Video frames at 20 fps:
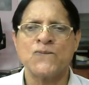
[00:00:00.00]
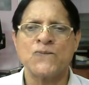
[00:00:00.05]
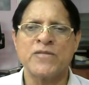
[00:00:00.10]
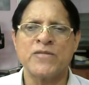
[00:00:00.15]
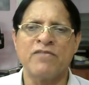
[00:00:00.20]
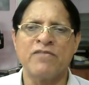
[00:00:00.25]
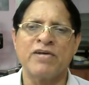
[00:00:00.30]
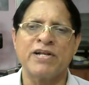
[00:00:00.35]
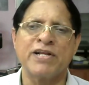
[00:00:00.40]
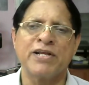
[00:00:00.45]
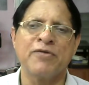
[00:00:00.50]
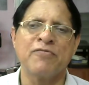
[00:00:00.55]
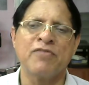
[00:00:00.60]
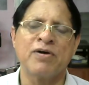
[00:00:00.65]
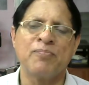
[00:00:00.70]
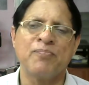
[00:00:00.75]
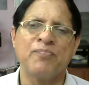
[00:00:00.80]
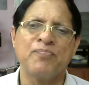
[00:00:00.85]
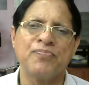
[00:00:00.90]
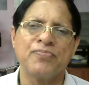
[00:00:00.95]
Never give
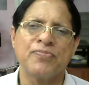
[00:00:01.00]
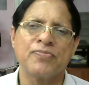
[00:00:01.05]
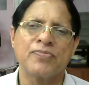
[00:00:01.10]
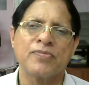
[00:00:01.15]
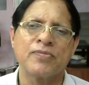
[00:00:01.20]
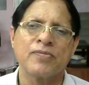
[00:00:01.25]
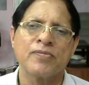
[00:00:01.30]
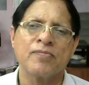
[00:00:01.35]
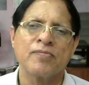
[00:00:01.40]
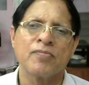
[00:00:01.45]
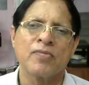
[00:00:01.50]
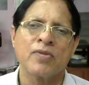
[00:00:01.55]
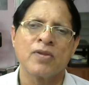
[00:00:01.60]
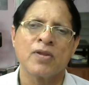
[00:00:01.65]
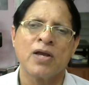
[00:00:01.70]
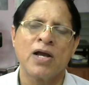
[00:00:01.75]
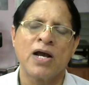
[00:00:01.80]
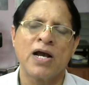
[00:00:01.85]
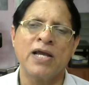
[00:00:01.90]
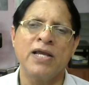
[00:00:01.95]
up.
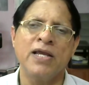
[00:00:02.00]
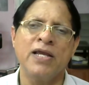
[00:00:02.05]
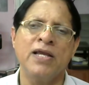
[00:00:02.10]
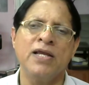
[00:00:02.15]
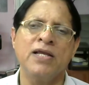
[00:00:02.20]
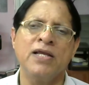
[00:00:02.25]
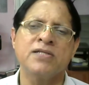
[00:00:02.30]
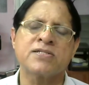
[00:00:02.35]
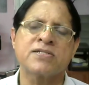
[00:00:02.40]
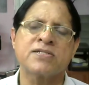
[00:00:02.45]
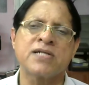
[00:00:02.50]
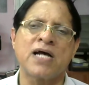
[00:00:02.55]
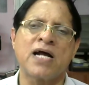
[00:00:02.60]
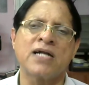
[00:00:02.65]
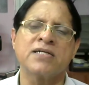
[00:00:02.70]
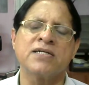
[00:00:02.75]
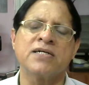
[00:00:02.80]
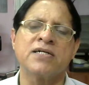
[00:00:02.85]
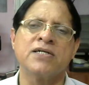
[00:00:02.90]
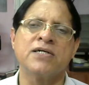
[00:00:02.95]
I
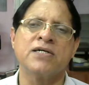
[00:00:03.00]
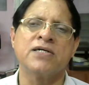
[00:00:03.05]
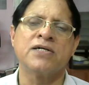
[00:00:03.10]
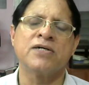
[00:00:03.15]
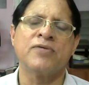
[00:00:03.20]
started